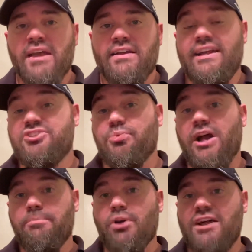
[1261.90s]
Now,
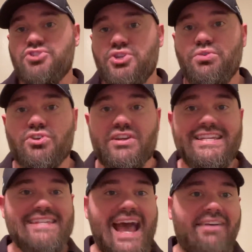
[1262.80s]
Terrell Brown Jr.,
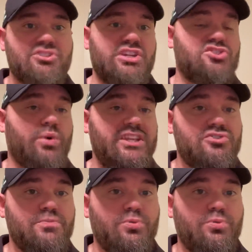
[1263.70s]
he's averaging 22